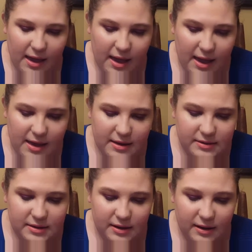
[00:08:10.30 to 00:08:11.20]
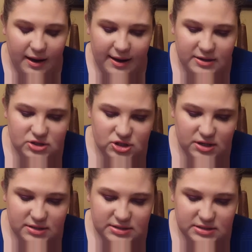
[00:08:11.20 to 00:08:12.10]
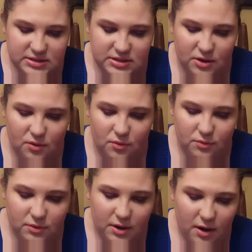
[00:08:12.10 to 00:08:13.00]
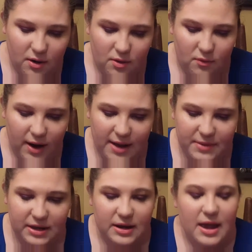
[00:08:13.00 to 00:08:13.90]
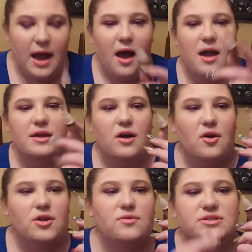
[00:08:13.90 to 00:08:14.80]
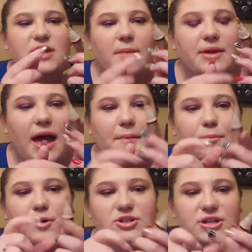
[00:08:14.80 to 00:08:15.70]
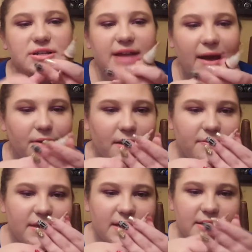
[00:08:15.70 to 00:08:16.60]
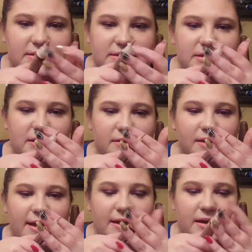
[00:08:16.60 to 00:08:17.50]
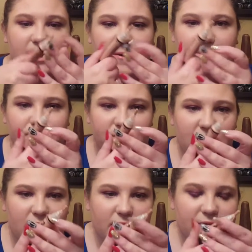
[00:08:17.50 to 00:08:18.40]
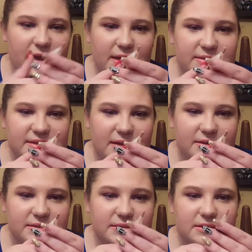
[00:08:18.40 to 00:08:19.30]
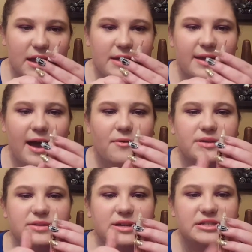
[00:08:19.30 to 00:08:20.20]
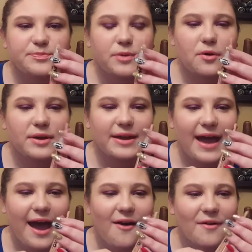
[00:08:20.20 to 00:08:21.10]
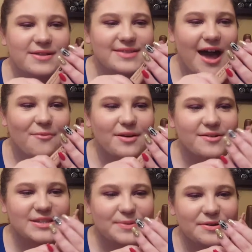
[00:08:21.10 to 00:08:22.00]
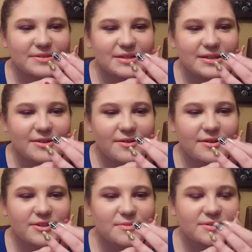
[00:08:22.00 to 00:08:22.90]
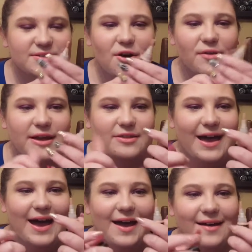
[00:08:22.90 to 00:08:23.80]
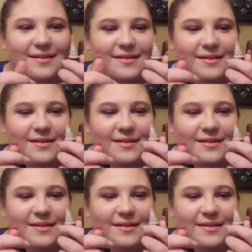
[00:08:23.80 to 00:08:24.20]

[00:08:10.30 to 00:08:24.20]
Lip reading: and I just don't know. I mean, I'm pushing down on this, like this, and now it's exploding out. Is that what you're supposed to do? Are you supposed to go like that?